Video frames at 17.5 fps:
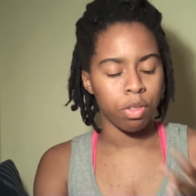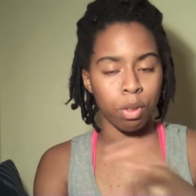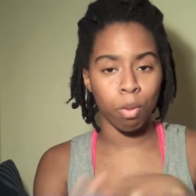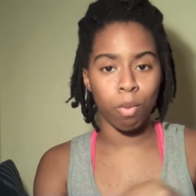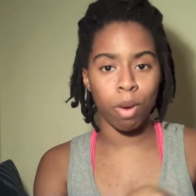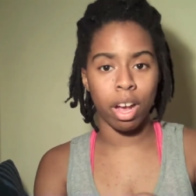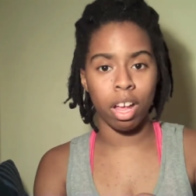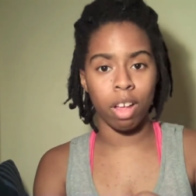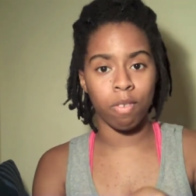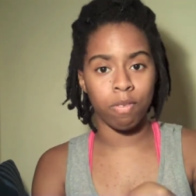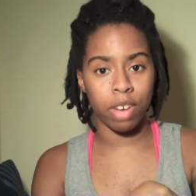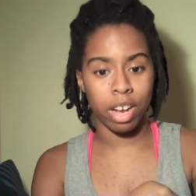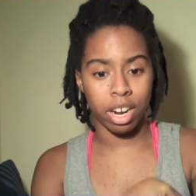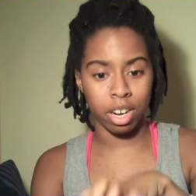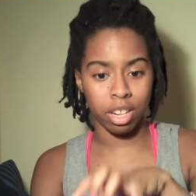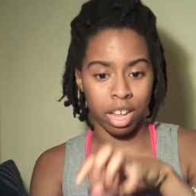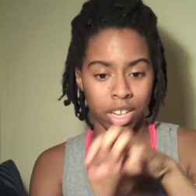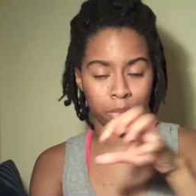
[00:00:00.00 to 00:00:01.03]
the
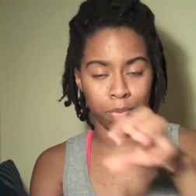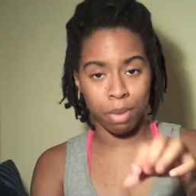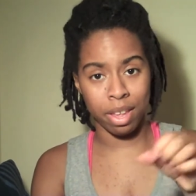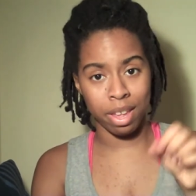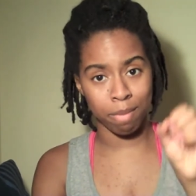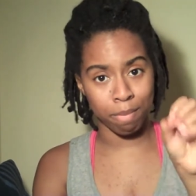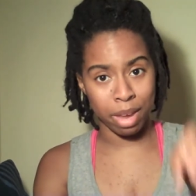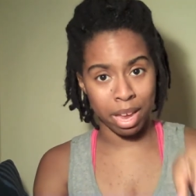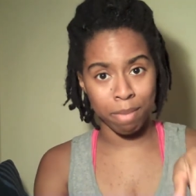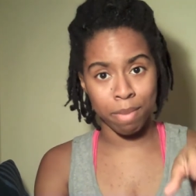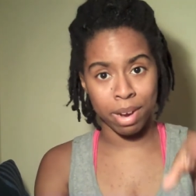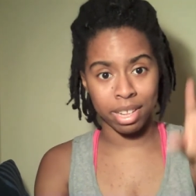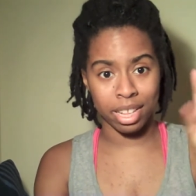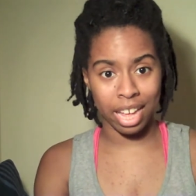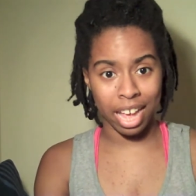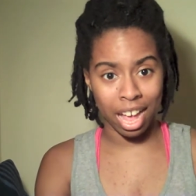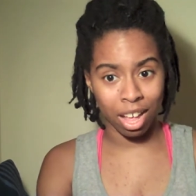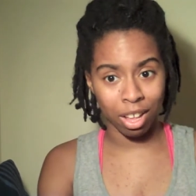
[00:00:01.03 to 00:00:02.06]
wildfire that's being made by
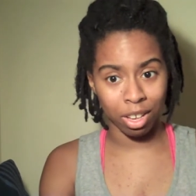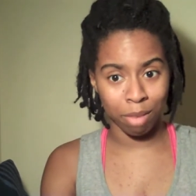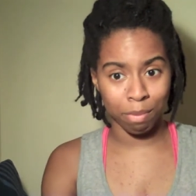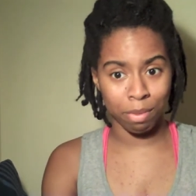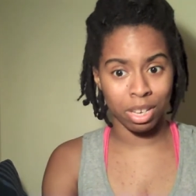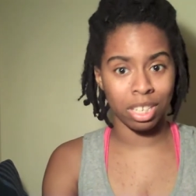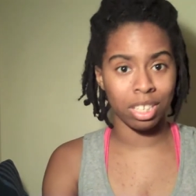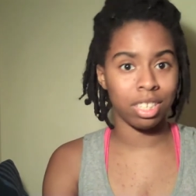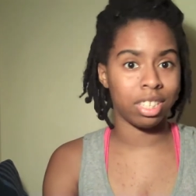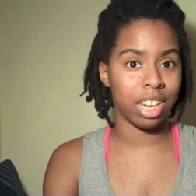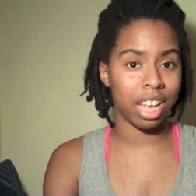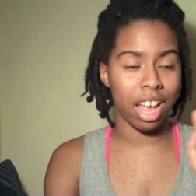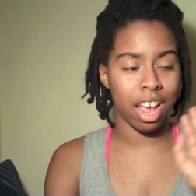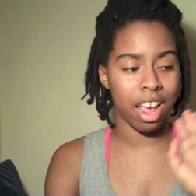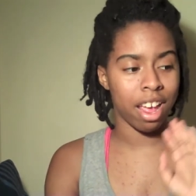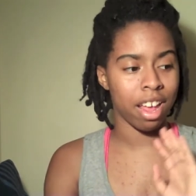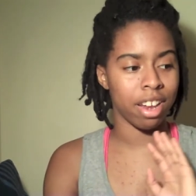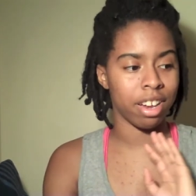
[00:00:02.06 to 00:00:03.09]
the alchemist,
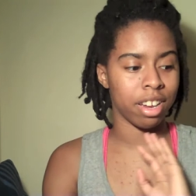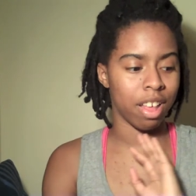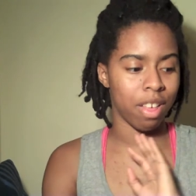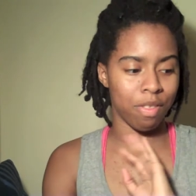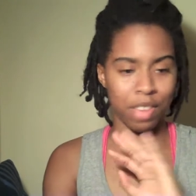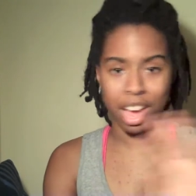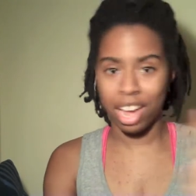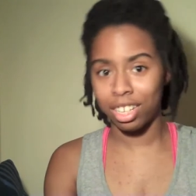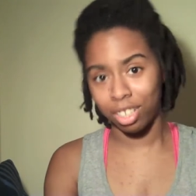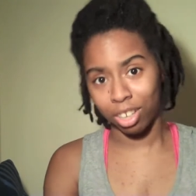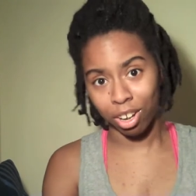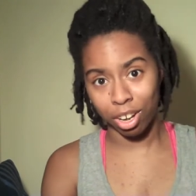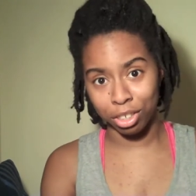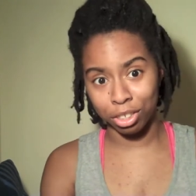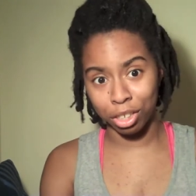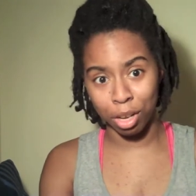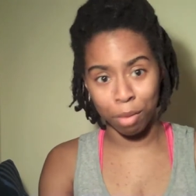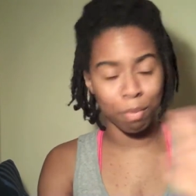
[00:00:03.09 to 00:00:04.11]
and that's
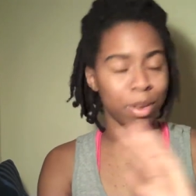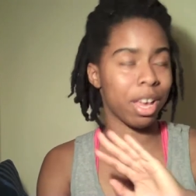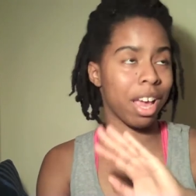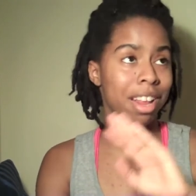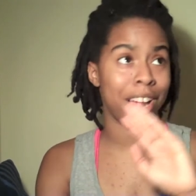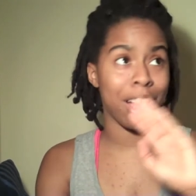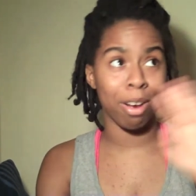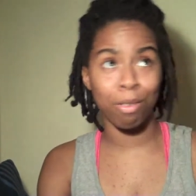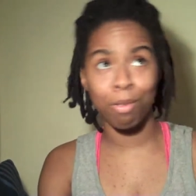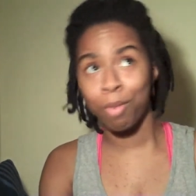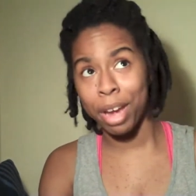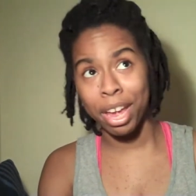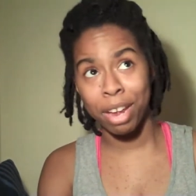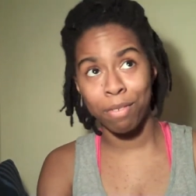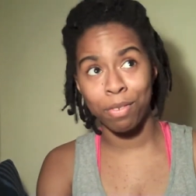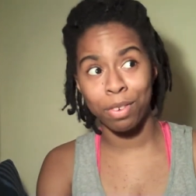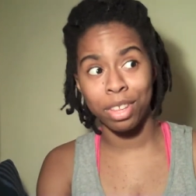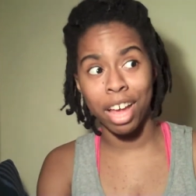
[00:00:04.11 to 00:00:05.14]
awesome. Cannot
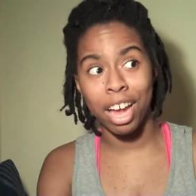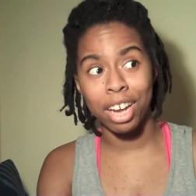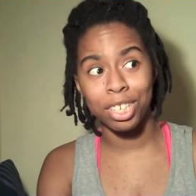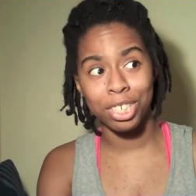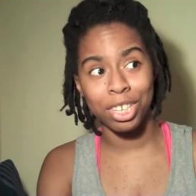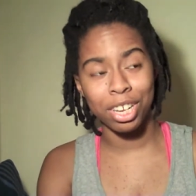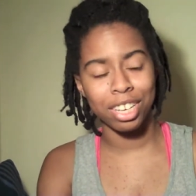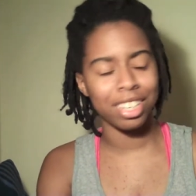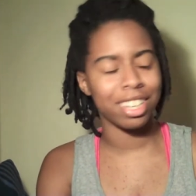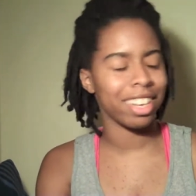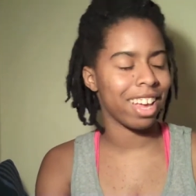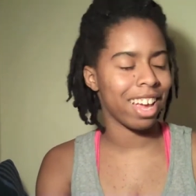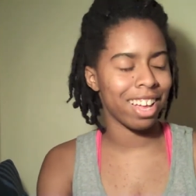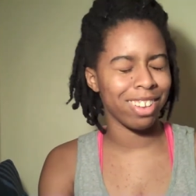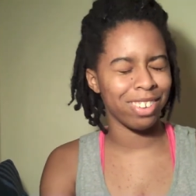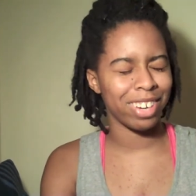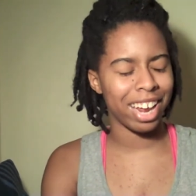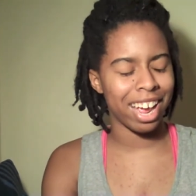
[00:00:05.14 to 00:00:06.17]
wait for that shit to
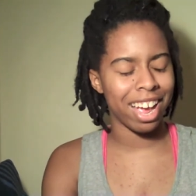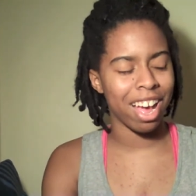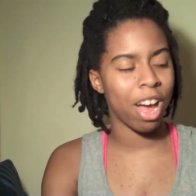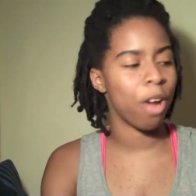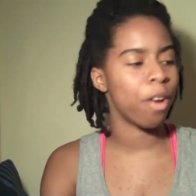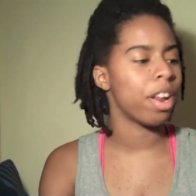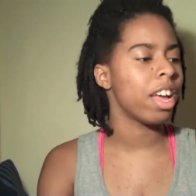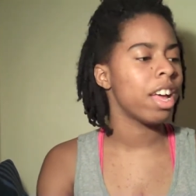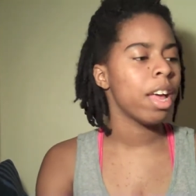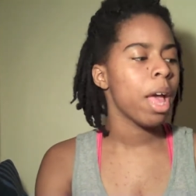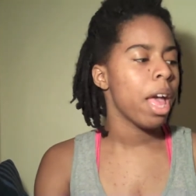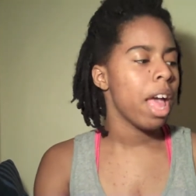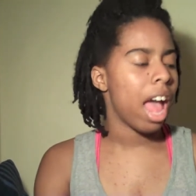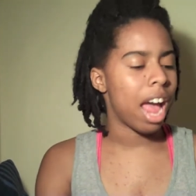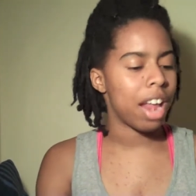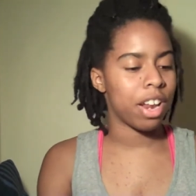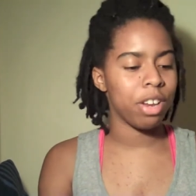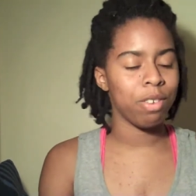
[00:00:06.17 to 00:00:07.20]
go down.
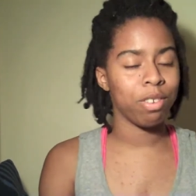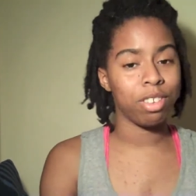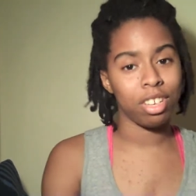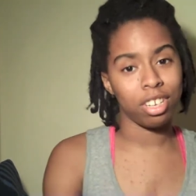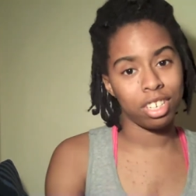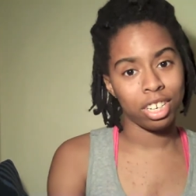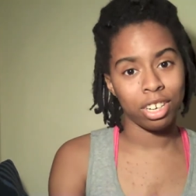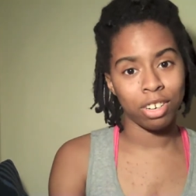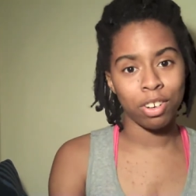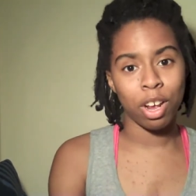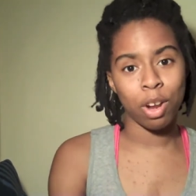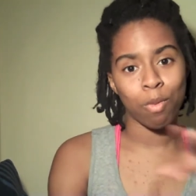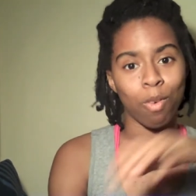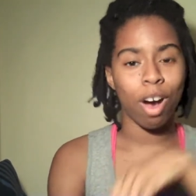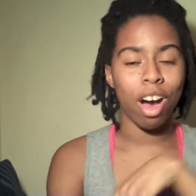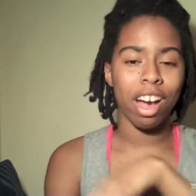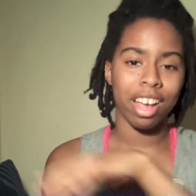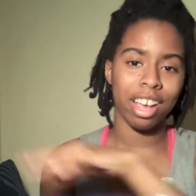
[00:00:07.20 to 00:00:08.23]
And then you see Tyrion
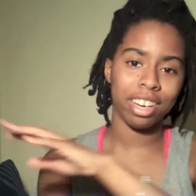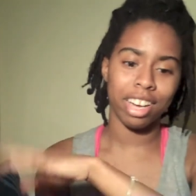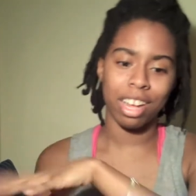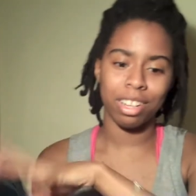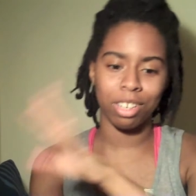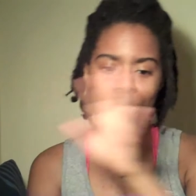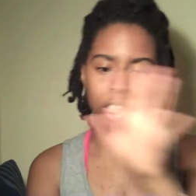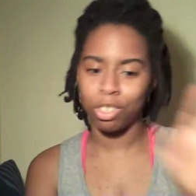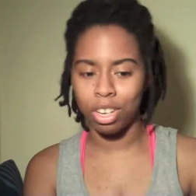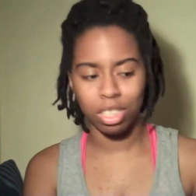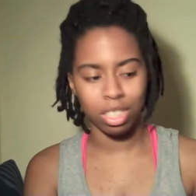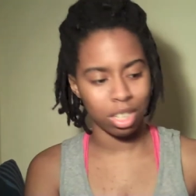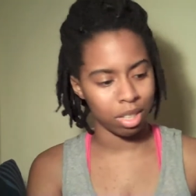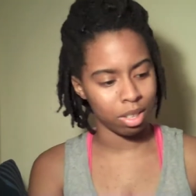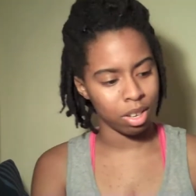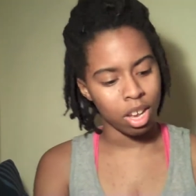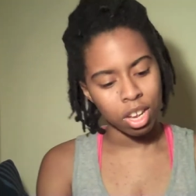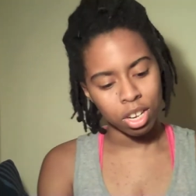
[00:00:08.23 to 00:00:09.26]
walking down the streets
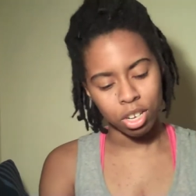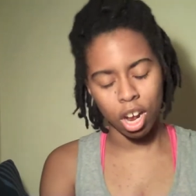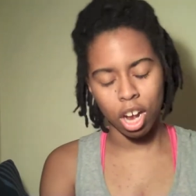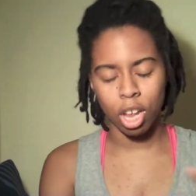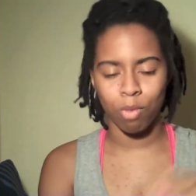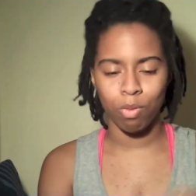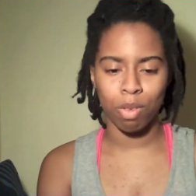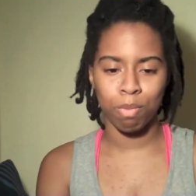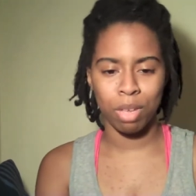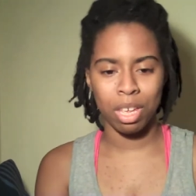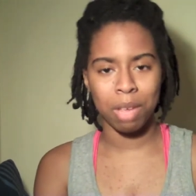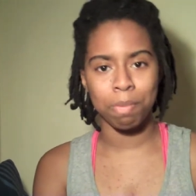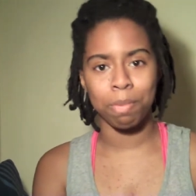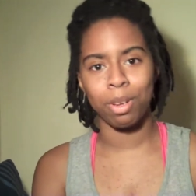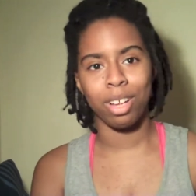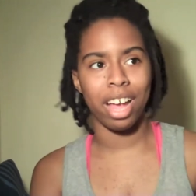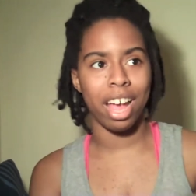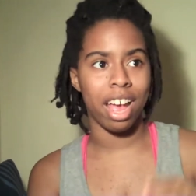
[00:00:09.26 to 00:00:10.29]
and talking with
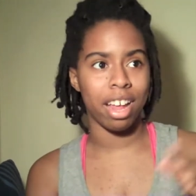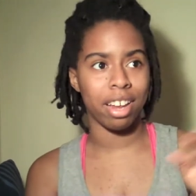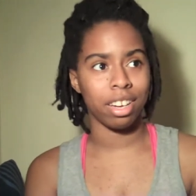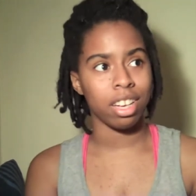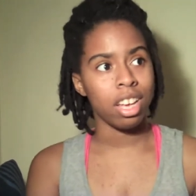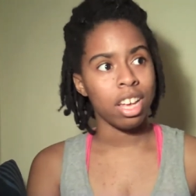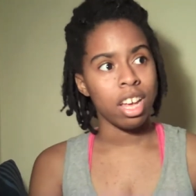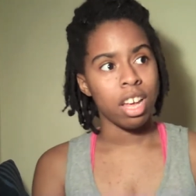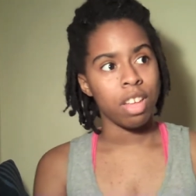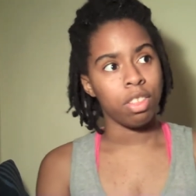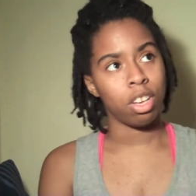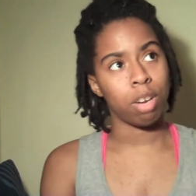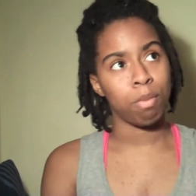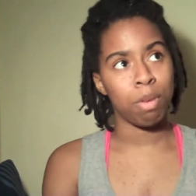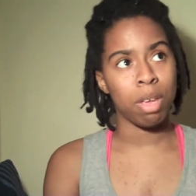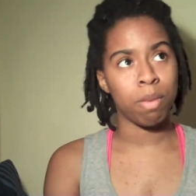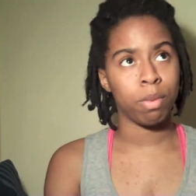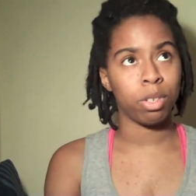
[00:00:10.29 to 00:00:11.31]
people, and
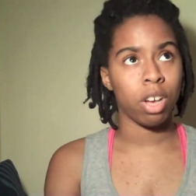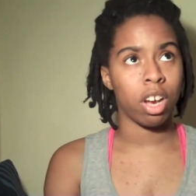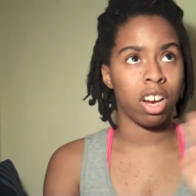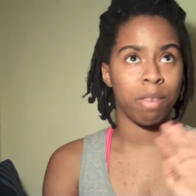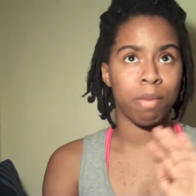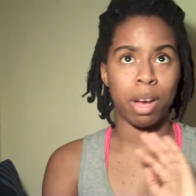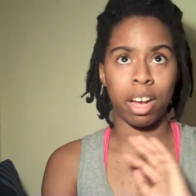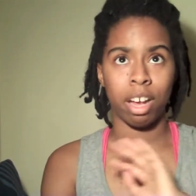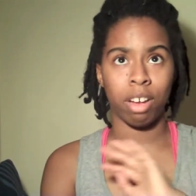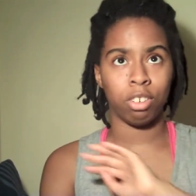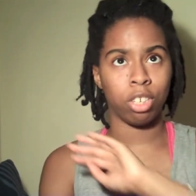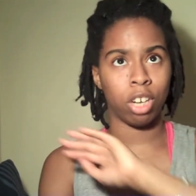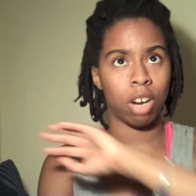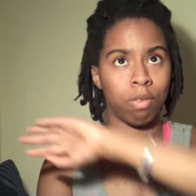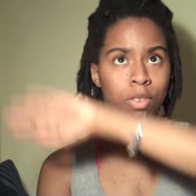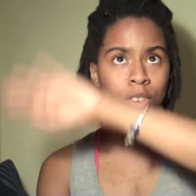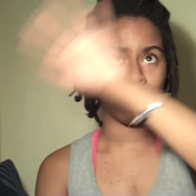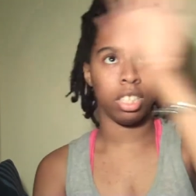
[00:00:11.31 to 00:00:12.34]
there are people talking about how
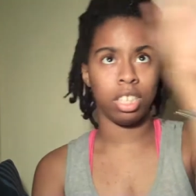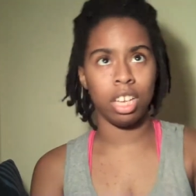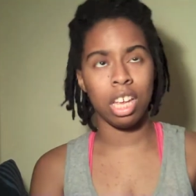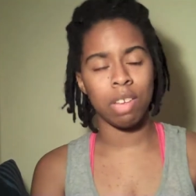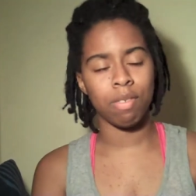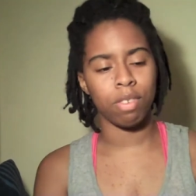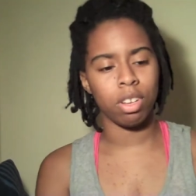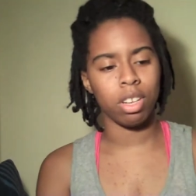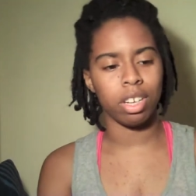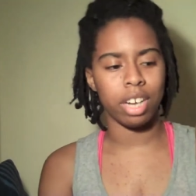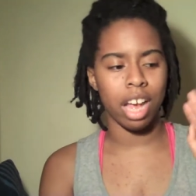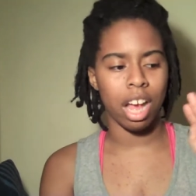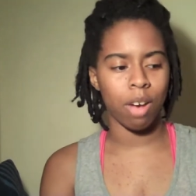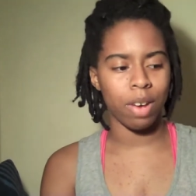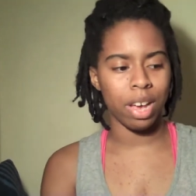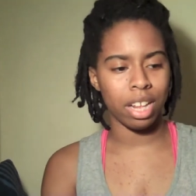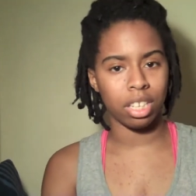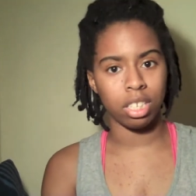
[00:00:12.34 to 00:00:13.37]
Joffrey's evil and
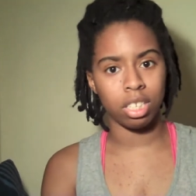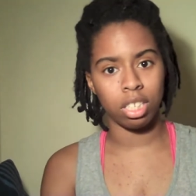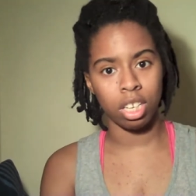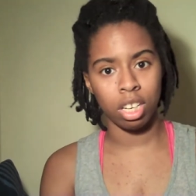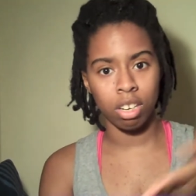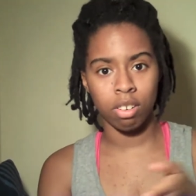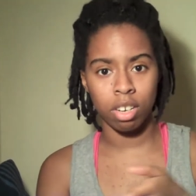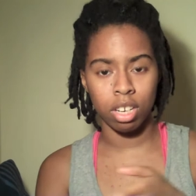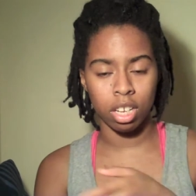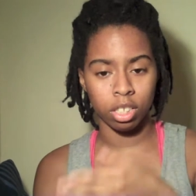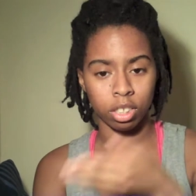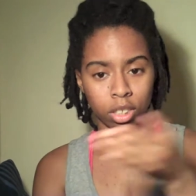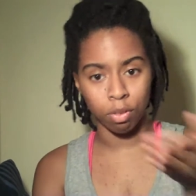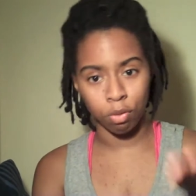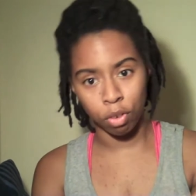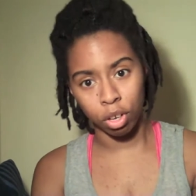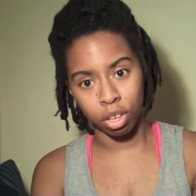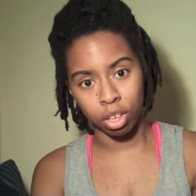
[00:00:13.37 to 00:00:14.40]
how it's
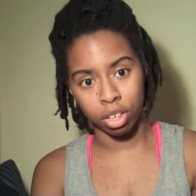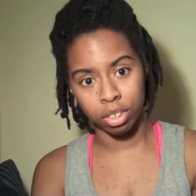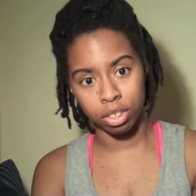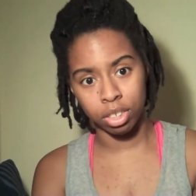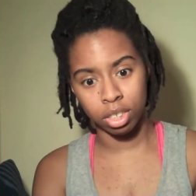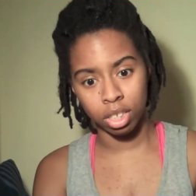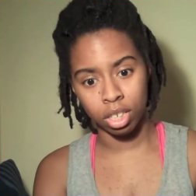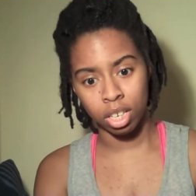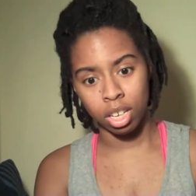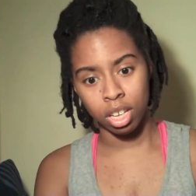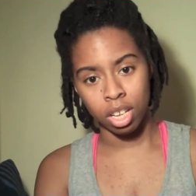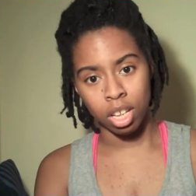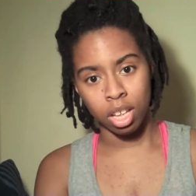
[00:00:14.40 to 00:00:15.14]
Tyrion's fault